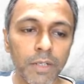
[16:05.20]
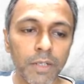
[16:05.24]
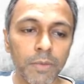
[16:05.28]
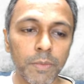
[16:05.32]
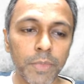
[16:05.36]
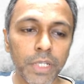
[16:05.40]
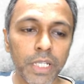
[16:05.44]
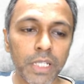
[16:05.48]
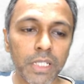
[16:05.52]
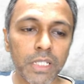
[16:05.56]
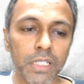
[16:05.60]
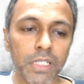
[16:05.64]

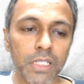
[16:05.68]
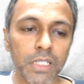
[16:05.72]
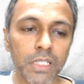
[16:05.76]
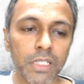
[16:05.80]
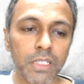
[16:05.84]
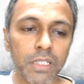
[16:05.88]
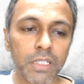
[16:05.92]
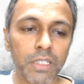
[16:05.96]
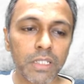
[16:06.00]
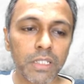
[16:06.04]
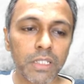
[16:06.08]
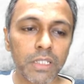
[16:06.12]
it
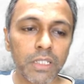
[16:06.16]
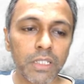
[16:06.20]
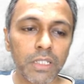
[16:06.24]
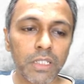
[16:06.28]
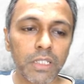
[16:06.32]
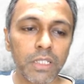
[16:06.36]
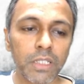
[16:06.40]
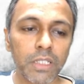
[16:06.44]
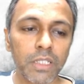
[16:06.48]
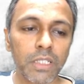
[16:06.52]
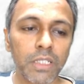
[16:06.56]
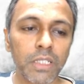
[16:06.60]
means
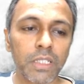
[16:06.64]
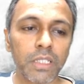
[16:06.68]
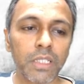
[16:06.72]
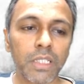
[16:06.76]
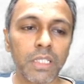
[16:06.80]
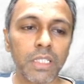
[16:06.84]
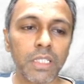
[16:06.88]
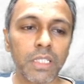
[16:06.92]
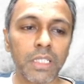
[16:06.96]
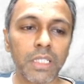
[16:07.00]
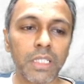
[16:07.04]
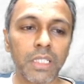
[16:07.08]

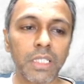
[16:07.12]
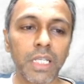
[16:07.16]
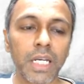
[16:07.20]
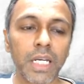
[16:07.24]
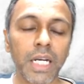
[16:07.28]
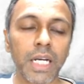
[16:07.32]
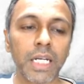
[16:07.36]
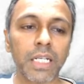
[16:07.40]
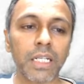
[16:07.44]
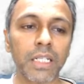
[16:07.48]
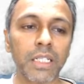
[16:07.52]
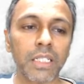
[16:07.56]

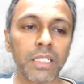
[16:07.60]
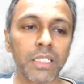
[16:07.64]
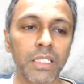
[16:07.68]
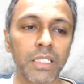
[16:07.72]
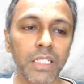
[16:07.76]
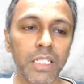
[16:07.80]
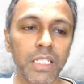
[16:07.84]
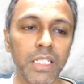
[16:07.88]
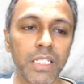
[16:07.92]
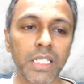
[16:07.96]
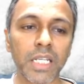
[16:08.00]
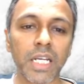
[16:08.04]
that
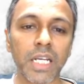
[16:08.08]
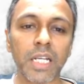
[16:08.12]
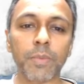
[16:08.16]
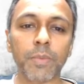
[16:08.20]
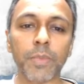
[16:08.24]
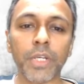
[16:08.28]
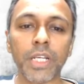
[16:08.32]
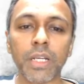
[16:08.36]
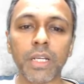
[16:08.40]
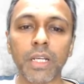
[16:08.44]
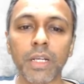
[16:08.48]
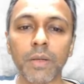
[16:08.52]
this
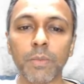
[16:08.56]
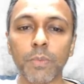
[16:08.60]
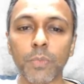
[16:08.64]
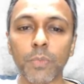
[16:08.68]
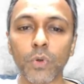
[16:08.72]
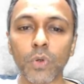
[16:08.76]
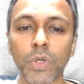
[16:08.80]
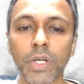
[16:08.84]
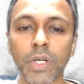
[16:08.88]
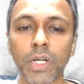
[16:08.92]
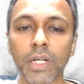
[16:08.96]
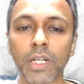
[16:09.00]
can be
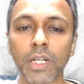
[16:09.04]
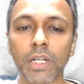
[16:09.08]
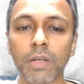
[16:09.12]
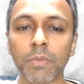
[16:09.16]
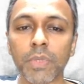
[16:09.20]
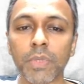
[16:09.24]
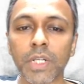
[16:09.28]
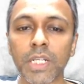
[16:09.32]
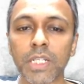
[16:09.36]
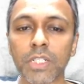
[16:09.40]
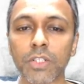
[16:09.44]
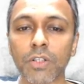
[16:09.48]
inputted
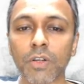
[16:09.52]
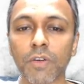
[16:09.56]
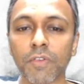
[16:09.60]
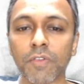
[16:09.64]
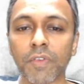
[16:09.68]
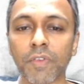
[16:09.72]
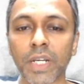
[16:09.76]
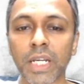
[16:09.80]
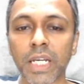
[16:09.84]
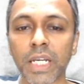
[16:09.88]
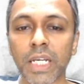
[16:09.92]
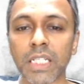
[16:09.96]
in place
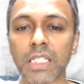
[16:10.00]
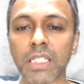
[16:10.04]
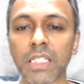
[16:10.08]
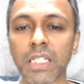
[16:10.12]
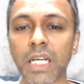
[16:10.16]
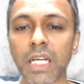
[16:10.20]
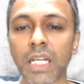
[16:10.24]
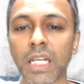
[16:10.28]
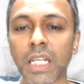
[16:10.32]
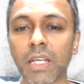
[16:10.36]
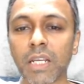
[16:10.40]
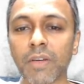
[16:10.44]
of
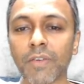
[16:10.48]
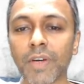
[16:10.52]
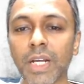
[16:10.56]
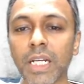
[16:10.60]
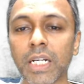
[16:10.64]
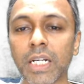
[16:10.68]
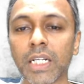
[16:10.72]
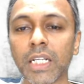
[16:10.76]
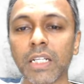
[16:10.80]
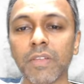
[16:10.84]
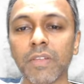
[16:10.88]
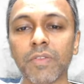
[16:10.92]
x and
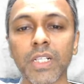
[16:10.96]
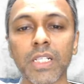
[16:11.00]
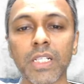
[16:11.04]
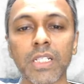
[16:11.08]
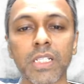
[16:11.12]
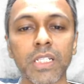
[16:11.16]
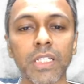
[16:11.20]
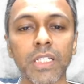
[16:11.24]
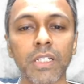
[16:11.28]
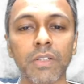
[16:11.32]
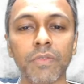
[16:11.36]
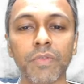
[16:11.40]
equality
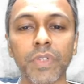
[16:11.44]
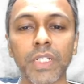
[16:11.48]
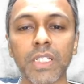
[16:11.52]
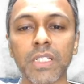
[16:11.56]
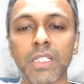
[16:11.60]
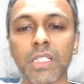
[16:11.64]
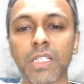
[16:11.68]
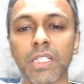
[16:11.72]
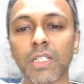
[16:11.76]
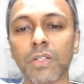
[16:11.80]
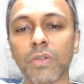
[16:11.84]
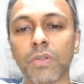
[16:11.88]

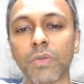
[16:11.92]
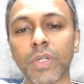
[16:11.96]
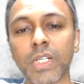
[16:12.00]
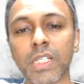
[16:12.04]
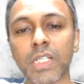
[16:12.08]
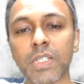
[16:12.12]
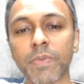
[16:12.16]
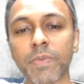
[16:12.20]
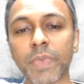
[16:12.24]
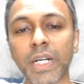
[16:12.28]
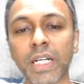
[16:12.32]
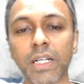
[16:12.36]
with
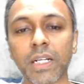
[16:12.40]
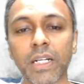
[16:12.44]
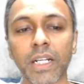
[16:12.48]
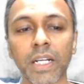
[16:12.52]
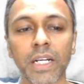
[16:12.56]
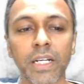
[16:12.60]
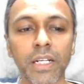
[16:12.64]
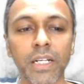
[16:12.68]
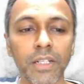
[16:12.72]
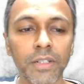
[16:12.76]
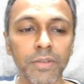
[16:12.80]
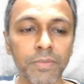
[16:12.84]
0 is
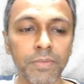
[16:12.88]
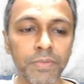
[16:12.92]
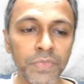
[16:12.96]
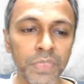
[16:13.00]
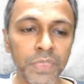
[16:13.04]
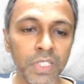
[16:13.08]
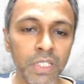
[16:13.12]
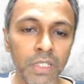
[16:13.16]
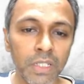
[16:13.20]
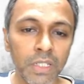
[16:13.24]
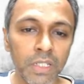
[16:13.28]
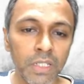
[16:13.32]
maintained.
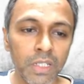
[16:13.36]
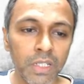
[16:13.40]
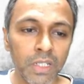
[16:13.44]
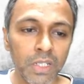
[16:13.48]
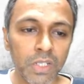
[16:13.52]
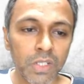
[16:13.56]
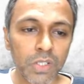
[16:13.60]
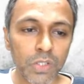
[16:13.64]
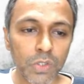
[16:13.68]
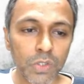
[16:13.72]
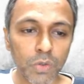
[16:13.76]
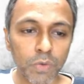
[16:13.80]

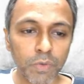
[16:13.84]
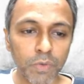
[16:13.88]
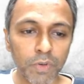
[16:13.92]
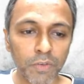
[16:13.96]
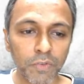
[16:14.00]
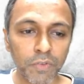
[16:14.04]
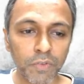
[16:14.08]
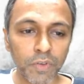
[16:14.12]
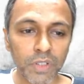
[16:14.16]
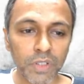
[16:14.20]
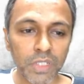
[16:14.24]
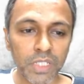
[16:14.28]

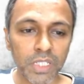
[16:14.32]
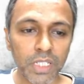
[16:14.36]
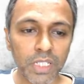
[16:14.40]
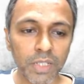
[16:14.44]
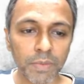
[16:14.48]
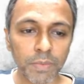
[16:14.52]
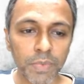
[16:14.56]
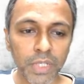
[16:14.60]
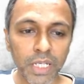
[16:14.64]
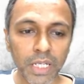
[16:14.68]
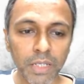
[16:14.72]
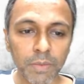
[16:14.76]
So our first
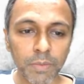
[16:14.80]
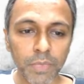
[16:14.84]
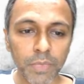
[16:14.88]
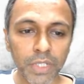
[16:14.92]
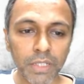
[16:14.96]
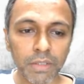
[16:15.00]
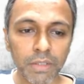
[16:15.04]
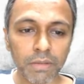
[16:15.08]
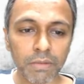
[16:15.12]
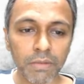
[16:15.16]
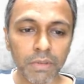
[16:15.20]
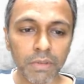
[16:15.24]
step
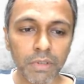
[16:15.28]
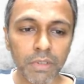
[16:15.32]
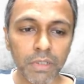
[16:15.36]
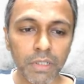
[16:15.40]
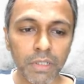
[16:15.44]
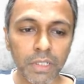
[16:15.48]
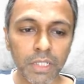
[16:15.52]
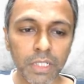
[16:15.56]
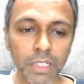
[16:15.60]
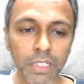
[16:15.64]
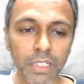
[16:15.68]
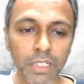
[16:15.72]
can be,
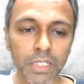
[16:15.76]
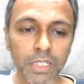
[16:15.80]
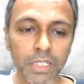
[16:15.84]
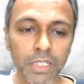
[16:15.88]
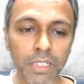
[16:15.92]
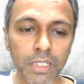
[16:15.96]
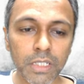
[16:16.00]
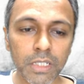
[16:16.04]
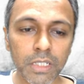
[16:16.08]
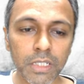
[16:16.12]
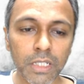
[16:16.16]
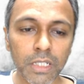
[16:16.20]
let
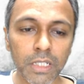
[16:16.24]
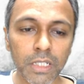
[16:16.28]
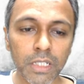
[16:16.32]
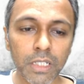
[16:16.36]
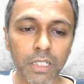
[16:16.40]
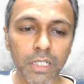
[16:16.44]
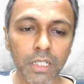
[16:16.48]
us